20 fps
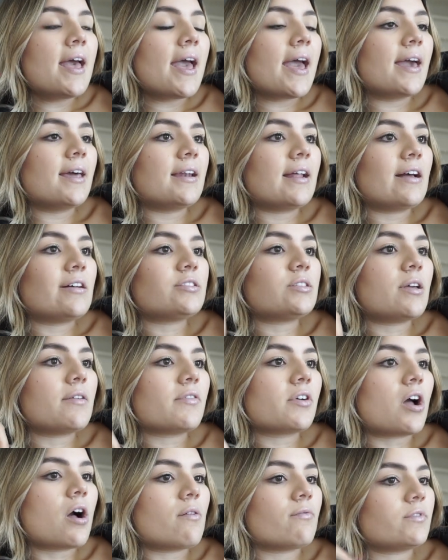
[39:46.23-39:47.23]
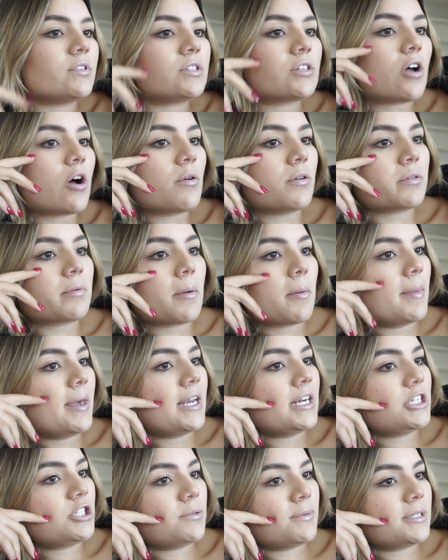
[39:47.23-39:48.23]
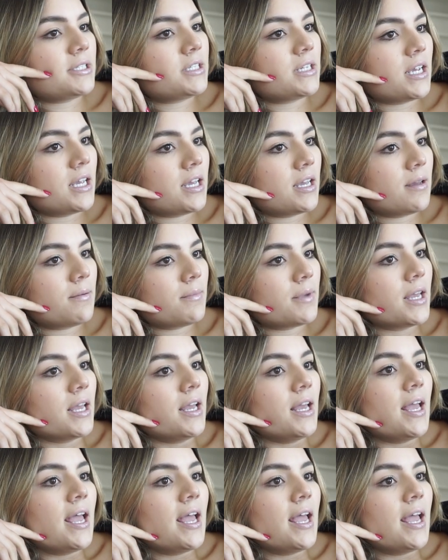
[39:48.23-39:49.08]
and I also have a conference call with my management team,